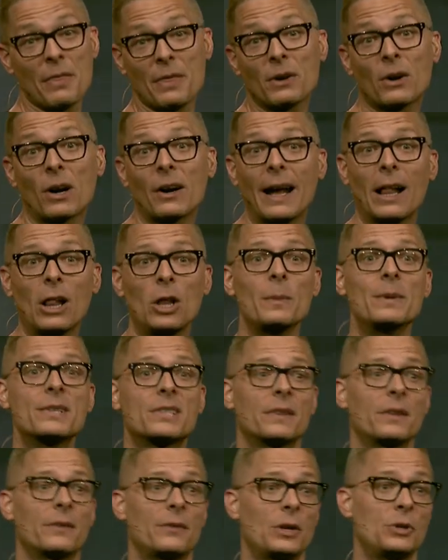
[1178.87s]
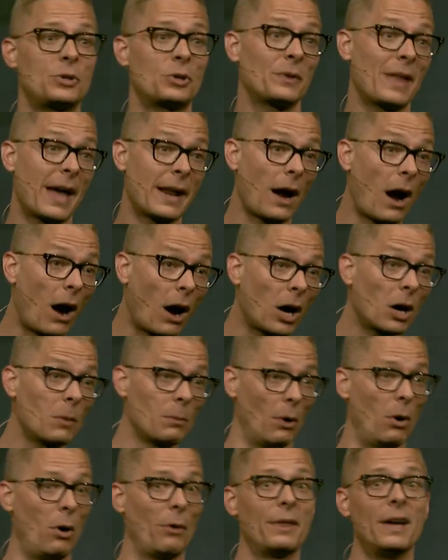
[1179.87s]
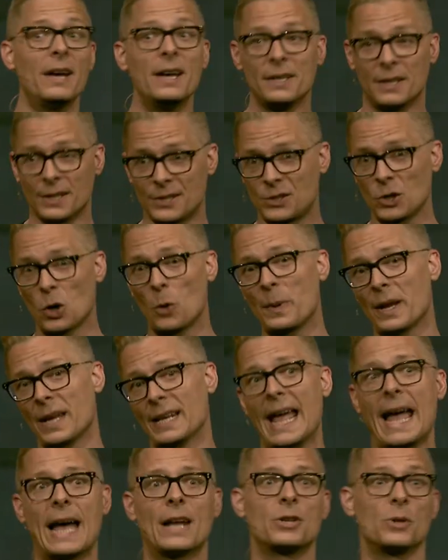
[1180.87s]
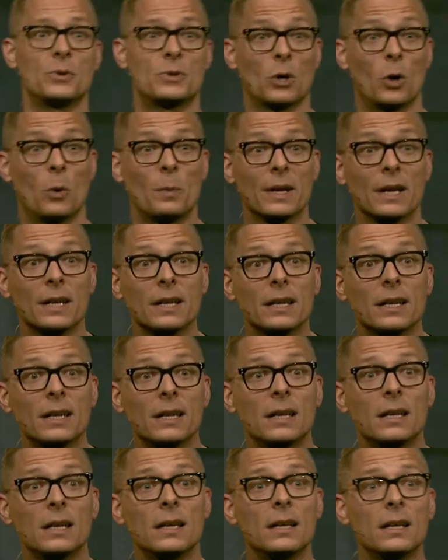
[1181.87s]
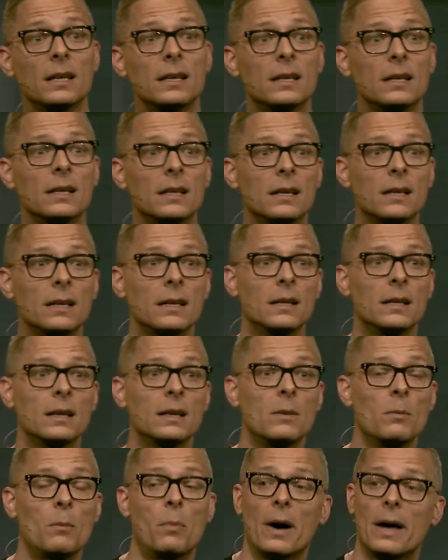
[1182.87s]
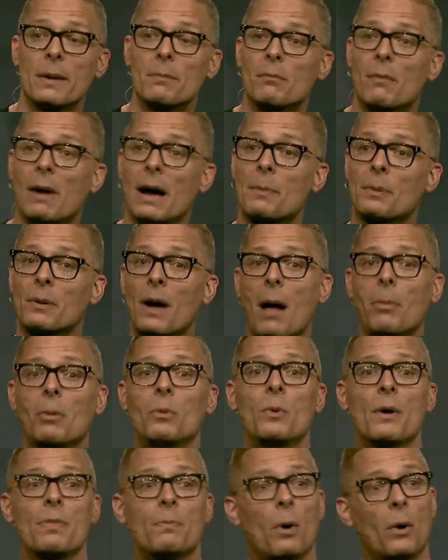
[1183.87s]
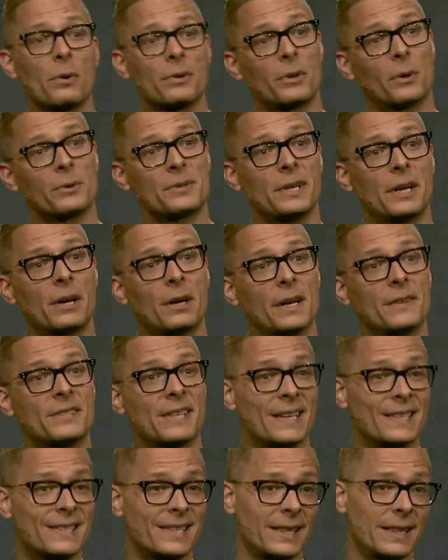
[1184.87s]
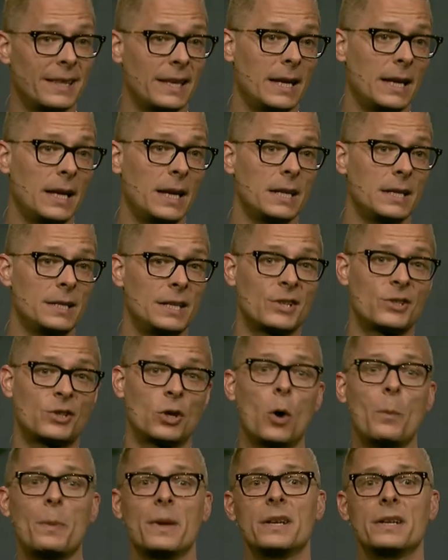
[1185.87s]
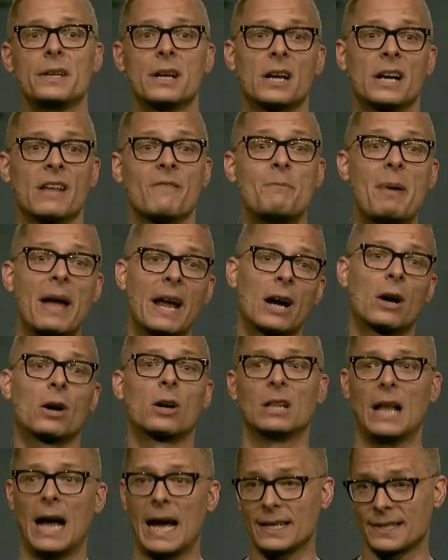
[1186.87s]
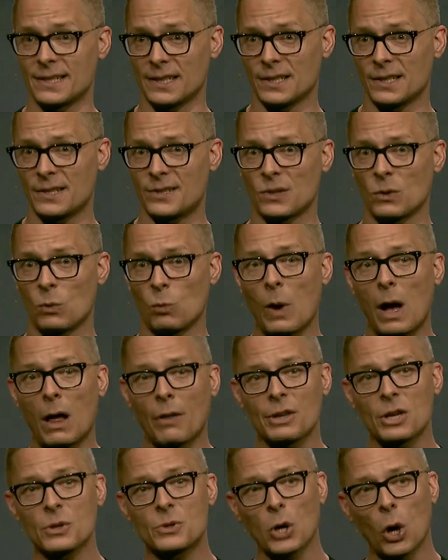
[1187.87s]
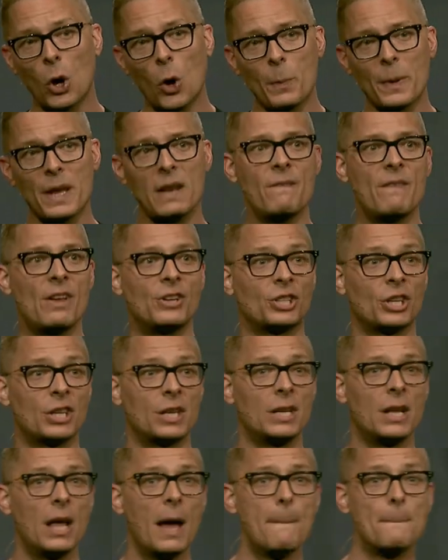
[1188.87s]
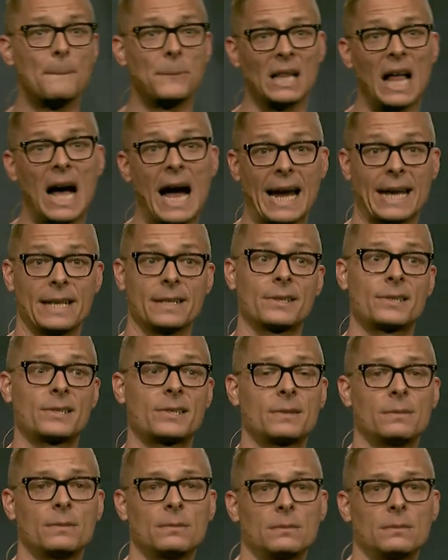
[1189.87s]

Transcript: There are elements of the future that are both dystopian and utopian. But my problem with both those narratives is the dystopian narrative paralyzes, while the utopian vision blinds.